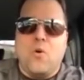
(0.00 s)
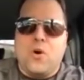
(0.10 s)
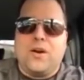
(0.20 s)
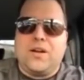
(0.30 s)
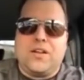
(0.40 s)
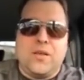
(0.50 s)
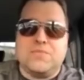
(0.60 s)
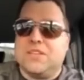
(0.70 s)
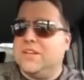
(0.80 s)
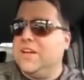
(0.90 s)
or a
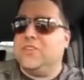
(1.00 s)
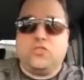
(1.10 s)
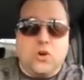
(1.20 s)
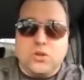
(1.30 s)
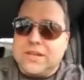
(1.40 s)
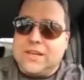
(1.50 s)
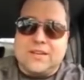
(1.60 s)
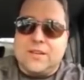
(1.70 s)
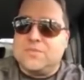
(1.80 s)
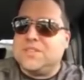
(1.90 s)
Clemson, and they could totally
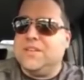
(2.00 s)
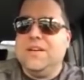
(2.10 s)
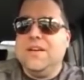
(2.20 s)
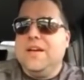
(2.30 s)
get Clemson.